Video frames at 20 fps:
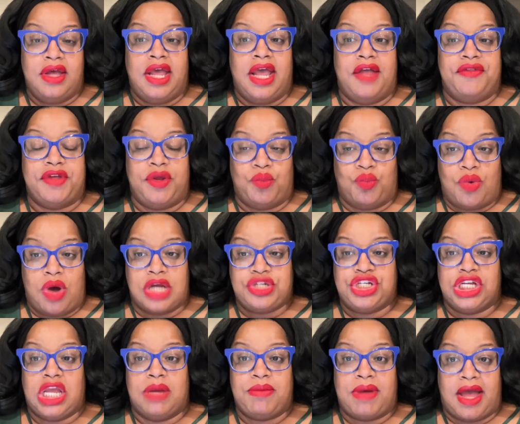and then
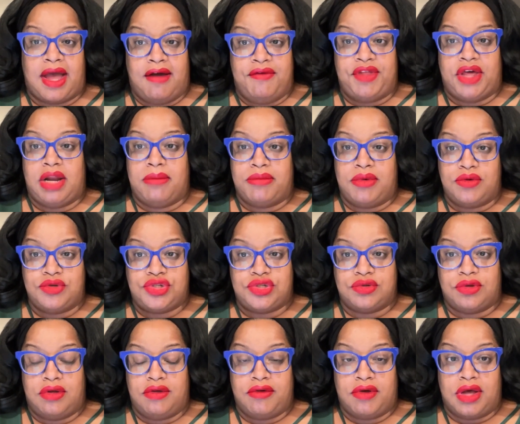watching him have that
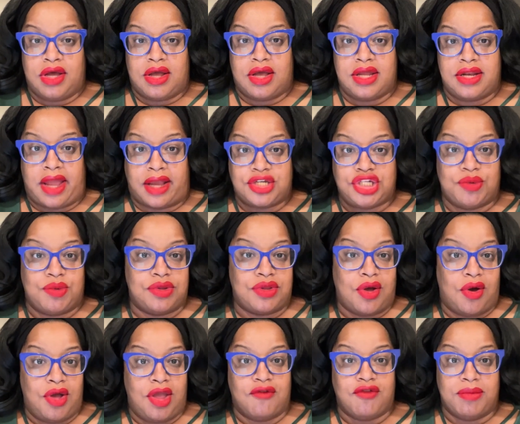emotional connection with
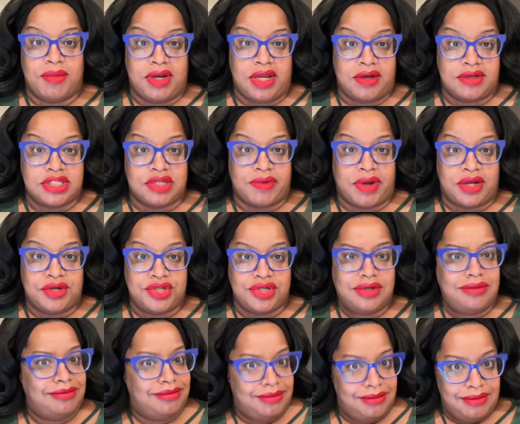everybody else around you,
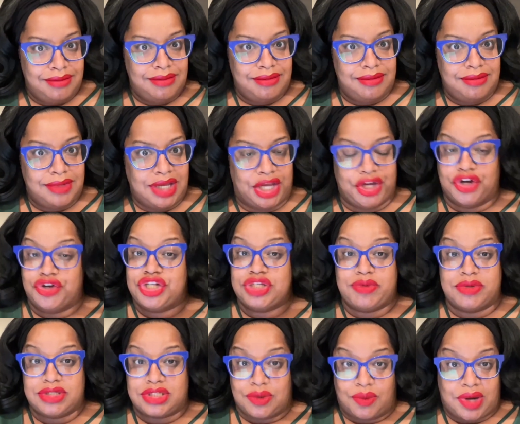and you're just
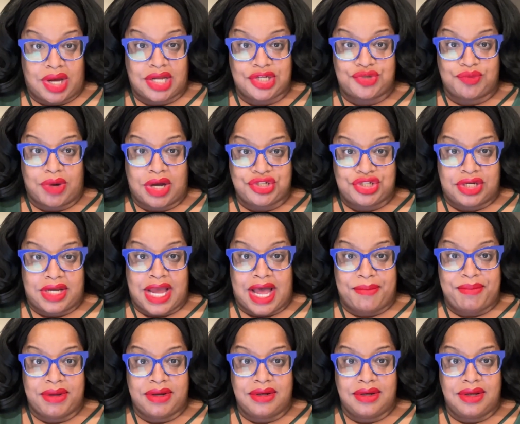supposed to watch it happen?